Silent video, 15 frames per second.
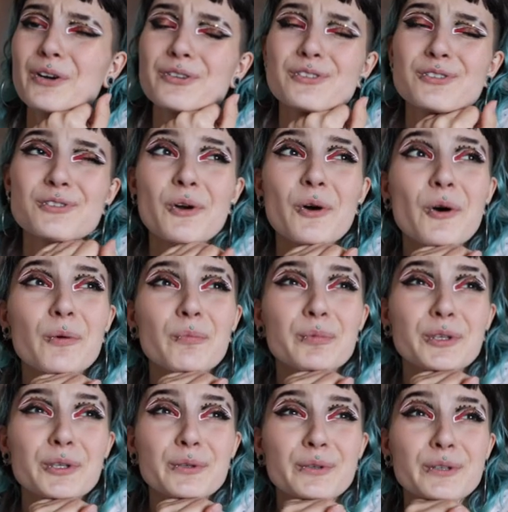are so
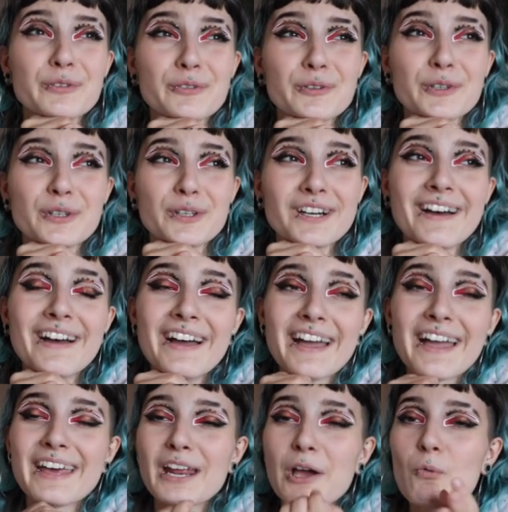beautiful
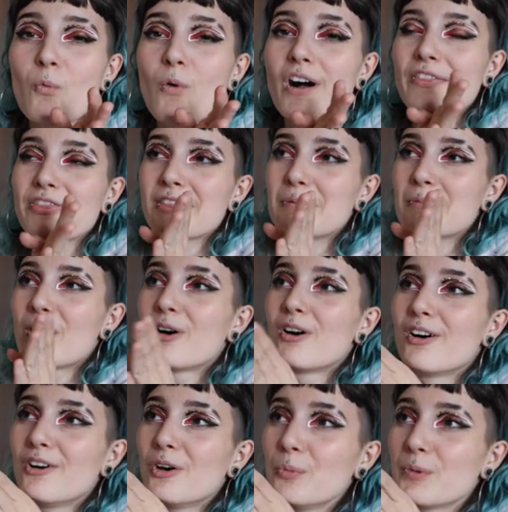and I want them
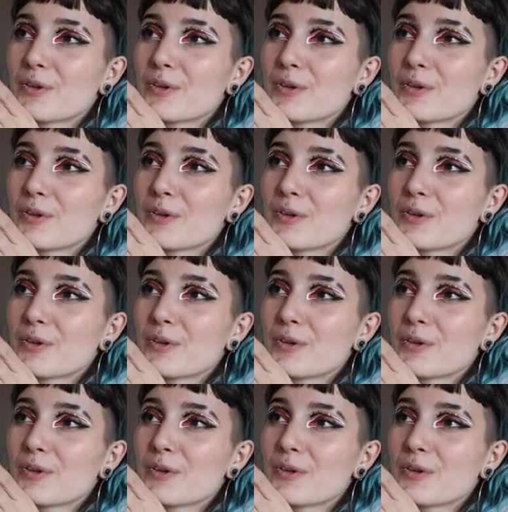all,